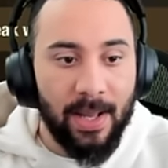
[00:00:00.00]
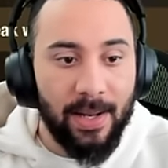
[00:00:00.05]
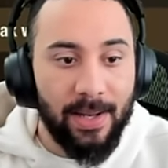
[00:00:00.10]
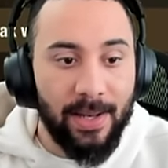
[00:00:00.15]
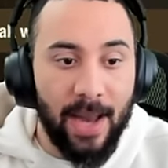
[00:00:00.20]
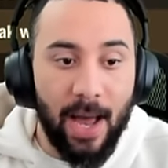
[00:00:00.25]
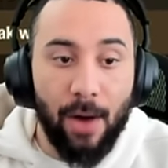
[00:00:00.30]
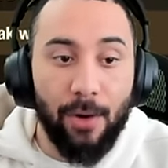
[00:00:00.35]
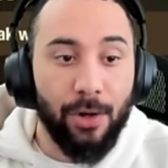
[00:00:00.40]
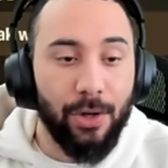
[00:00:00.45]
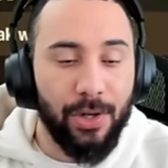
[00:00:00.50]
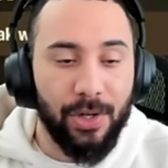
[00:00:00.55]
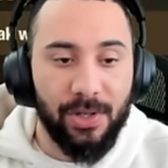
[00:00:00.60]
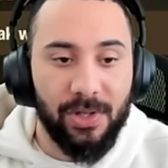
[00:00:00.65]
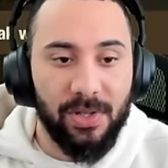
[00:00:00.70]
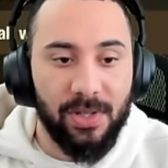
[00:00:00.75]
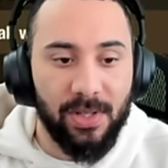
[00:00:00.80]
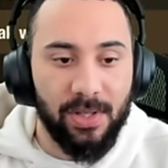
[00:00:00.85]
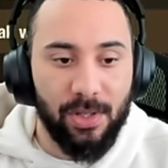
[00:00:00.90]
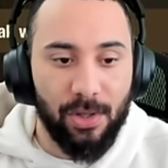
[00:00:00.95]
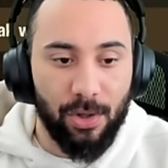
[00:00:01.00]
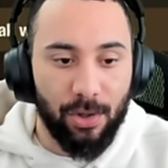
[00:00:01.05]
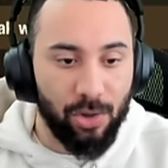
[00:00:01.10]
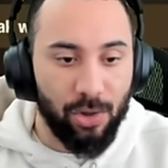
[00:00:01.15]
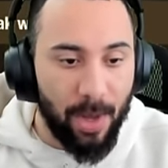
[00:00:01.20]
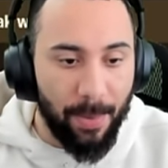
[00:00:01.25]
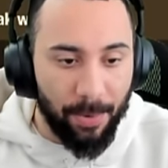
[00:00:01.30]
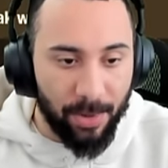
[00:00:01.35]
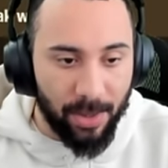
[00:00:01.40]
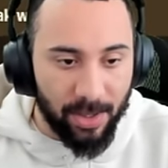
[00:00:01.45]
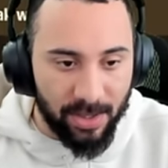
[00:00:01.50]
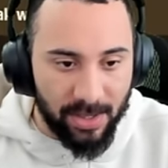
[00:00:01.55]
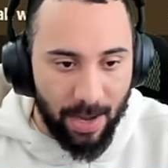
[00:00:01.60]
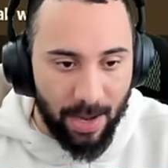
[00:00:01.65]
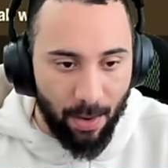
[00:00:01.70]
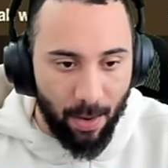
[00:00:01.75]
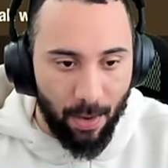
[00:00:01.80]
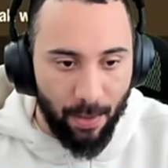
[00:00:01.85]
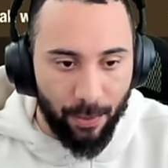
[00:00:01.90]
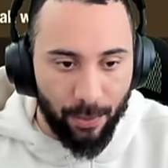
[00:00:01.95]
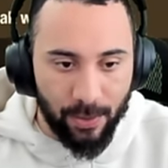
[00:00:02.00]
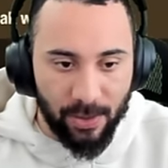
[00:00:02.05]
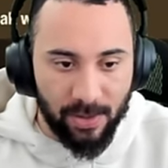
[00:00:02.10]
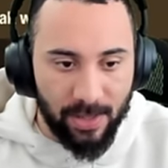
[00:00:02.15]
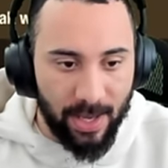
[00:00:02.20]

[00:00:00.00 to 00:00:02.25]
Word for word: Now you're just you're in trouble because now all those